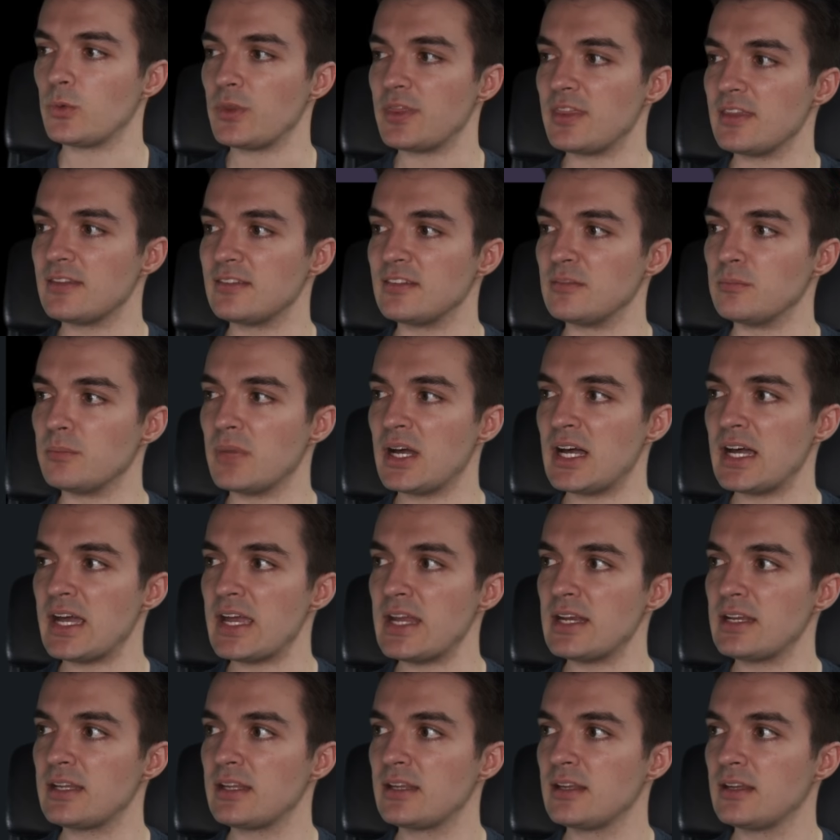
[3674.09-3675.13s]
with this in
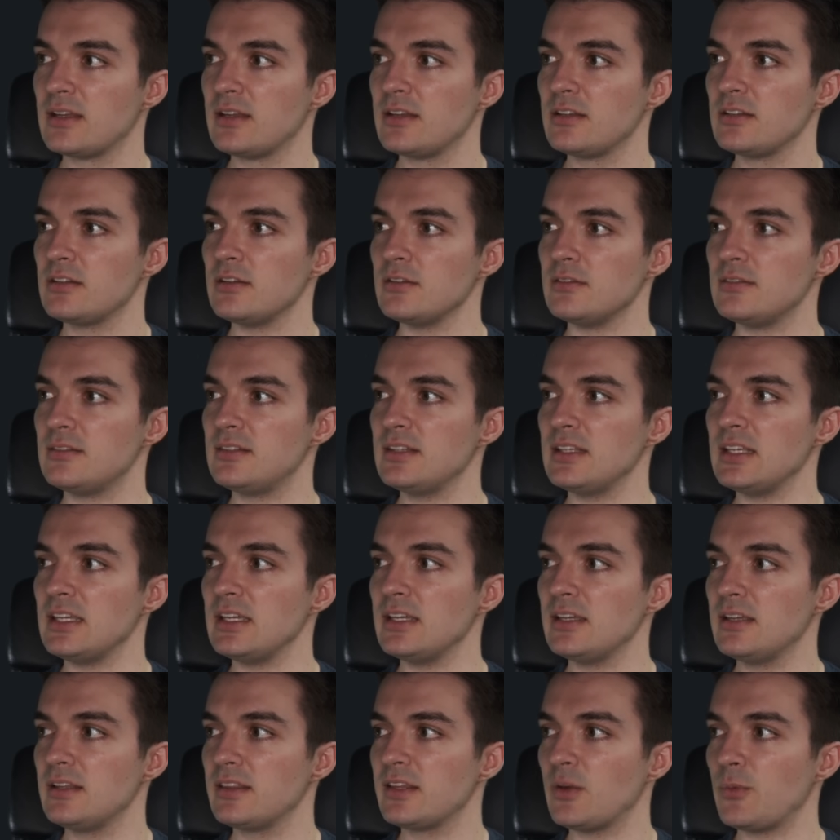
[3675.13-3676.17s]
mind to
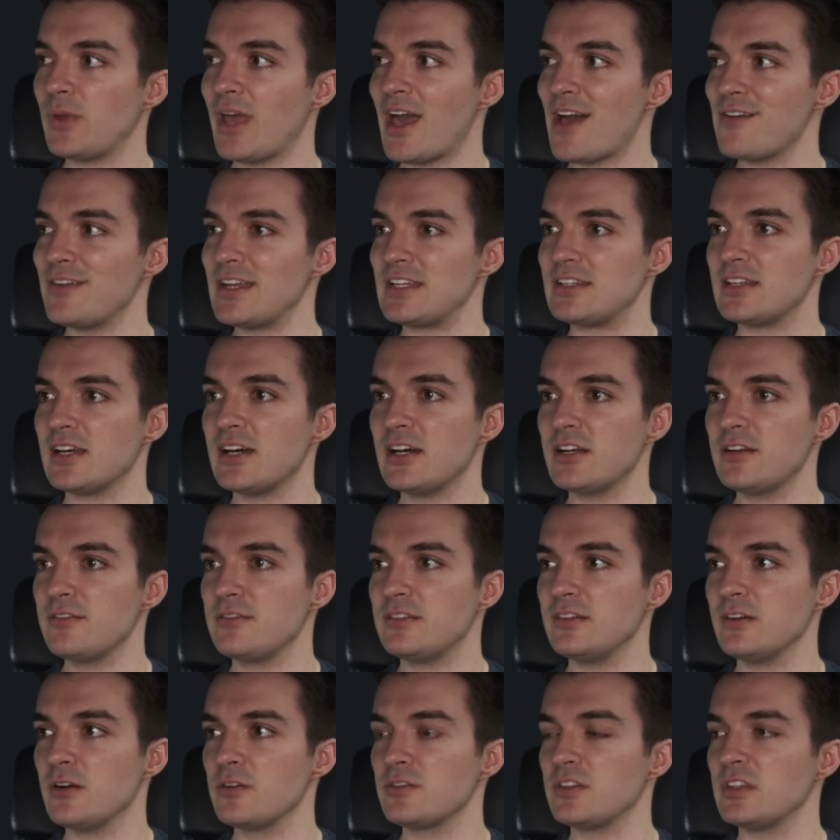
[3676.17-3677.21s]
see that we have a ton of
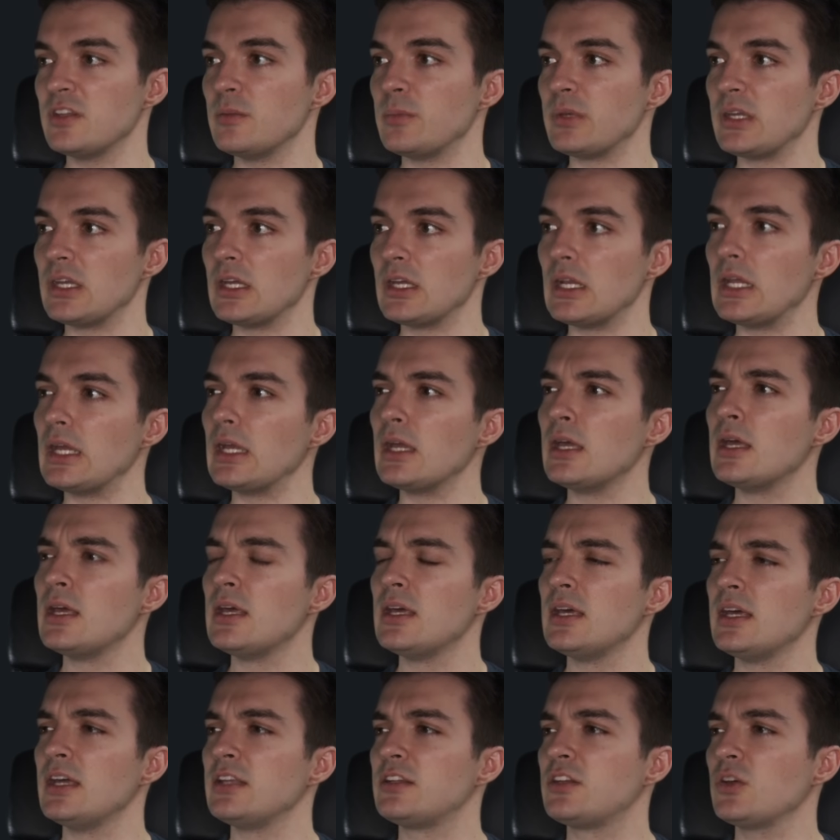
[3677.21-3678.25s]
zeros in the beginning
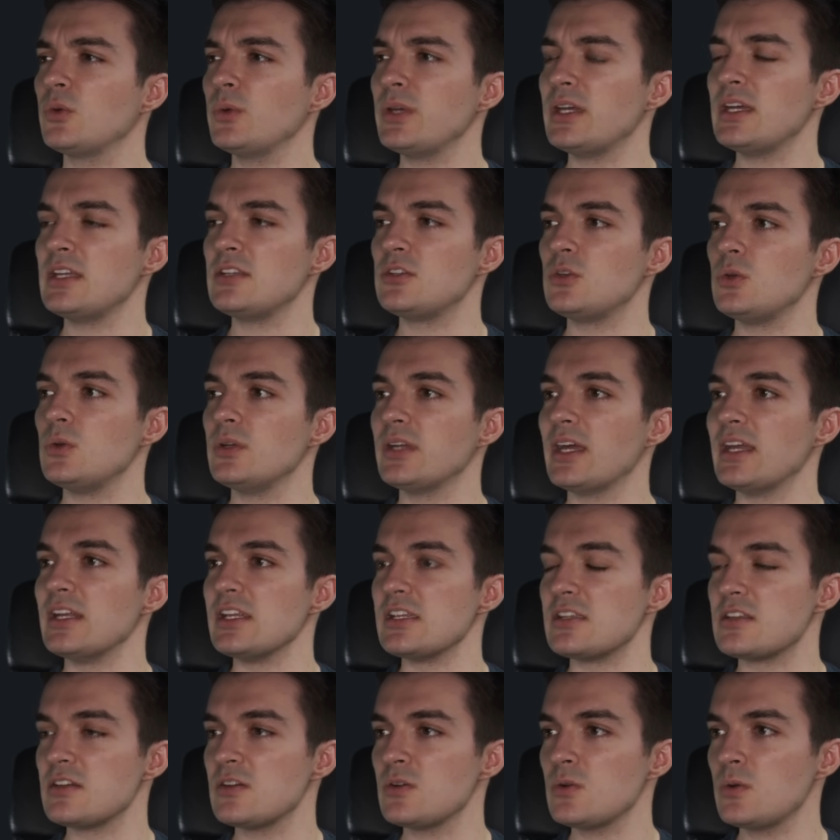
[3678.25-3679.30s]
until we hit
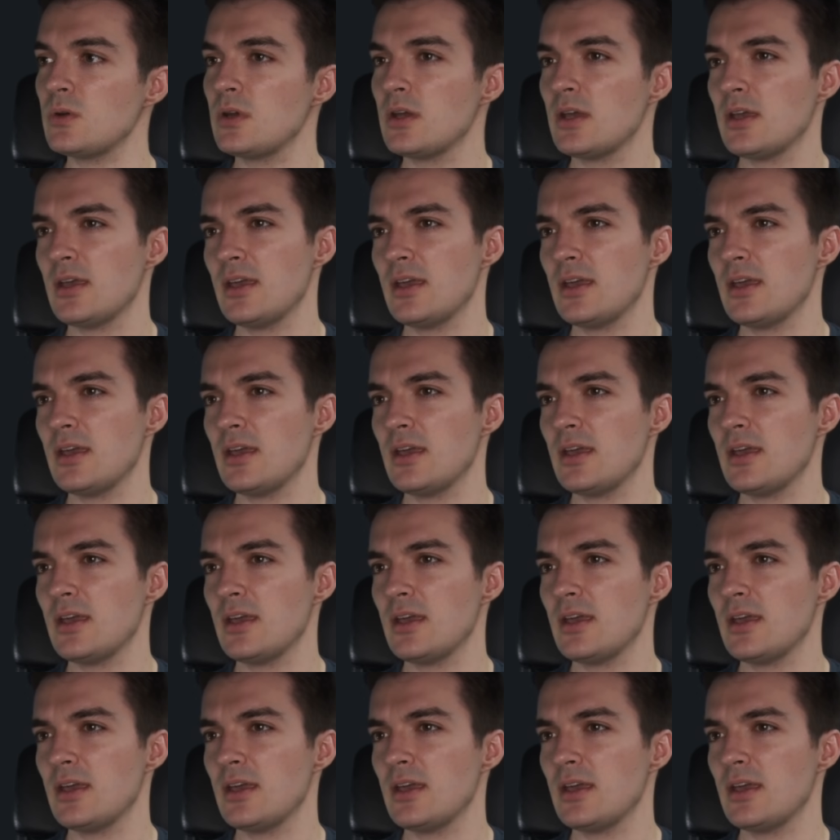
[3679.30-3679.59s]
292.